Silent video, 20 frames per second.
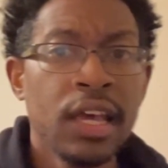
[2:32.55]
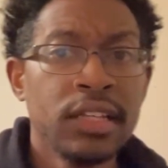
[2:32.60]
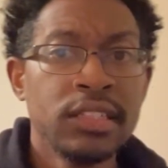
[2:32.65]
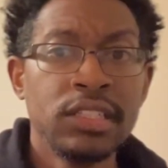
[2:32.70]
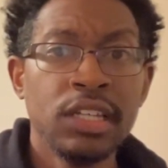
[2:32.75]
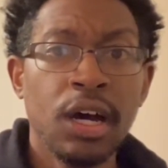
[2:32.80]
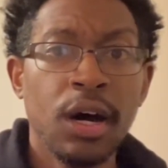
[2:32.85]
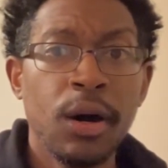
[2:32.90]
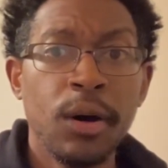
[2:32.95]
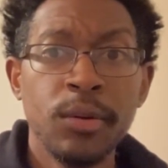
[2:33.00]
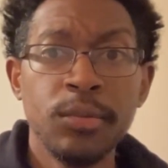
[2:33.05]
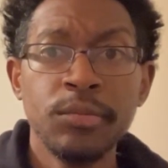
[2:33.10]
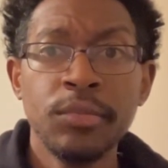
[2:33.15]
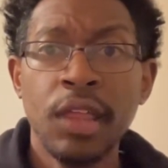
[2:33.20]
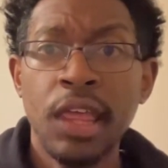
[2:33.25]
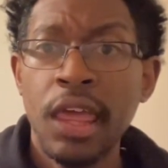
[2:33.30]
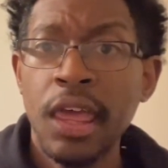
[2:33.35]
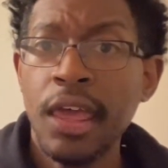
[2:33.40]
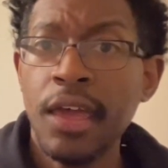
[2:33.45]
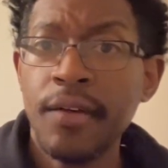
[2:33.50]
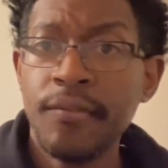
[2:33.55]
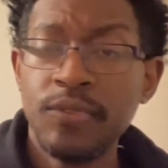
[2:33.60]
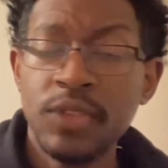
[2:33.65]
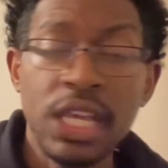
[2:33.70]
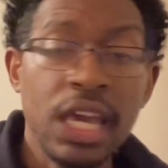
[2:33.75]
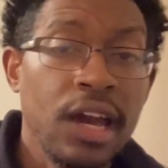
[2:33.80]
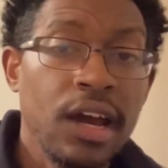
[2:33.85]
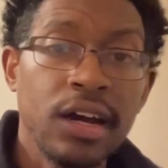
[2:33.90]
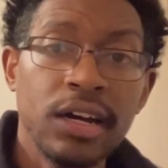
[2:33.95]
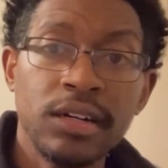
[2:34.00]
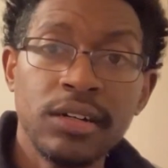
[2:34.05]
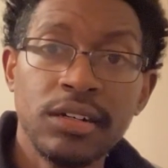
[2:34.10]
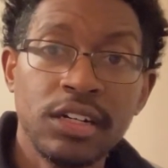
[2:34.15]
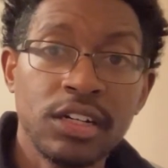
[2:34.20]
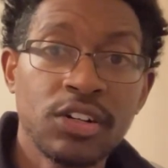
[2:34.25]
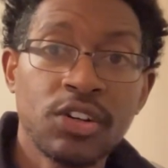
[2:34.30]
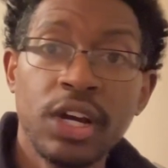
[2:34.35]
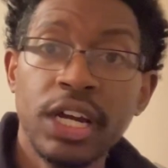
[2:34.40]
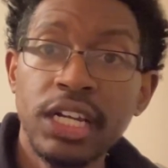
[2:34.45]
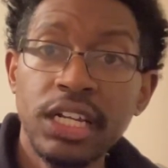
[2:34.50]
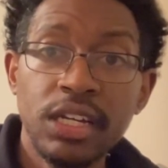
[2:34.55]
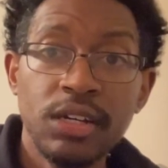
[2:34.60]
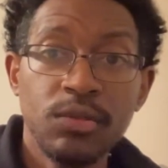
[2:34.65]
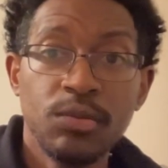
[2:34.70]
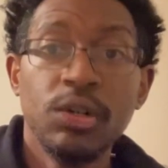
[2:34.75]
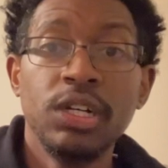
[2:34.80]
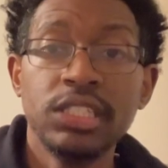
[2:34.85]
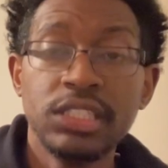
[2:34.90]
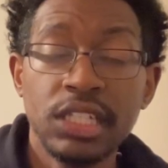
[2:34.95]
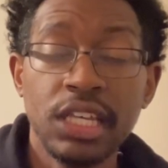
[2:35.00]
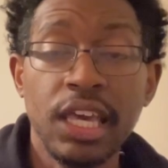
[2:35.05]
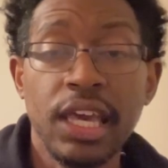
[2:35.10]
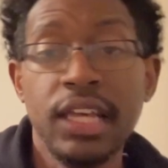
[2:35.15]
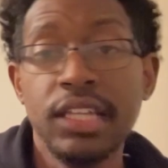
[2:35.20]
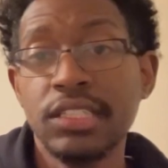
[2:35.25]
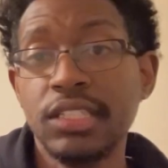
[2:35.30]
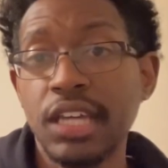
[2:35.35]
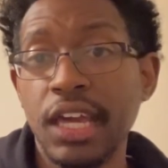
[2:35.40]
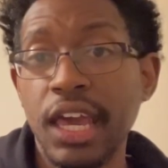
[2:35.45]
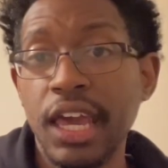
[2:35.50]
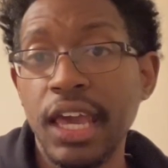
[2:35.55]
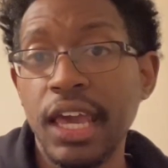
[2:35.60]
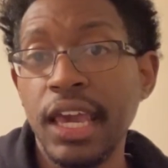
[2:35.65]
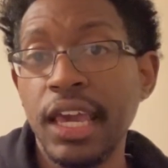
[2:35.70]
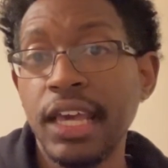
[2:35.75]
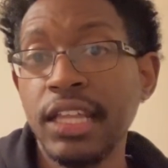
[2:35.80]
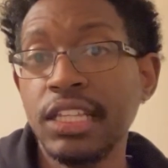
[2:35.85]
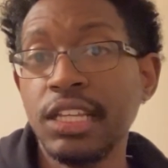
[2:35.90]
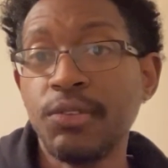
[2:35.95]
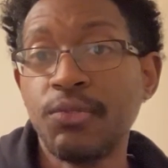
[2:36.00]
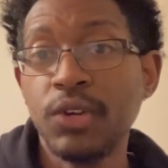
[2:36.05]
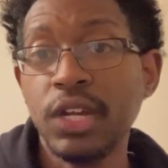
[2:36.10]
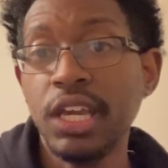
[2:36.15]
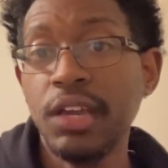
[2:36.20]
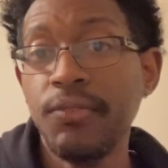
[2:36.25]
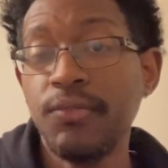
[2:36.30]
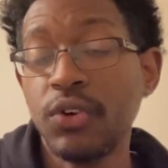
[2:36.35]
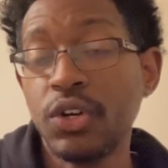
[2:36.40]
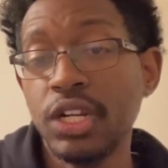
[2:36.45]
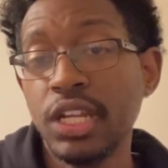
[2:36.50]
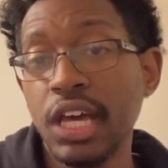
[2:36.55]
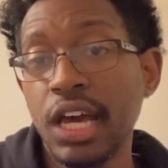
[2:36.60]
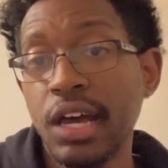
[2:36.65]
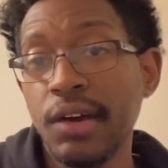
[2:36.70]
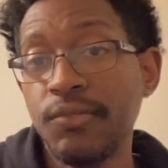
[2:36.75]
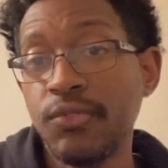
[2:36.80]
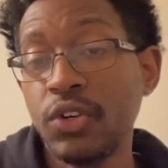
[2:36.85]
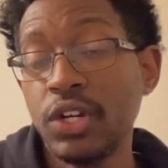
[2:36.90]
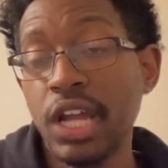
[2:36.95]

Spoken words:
So, yeah, credit once again to Andy Reid for that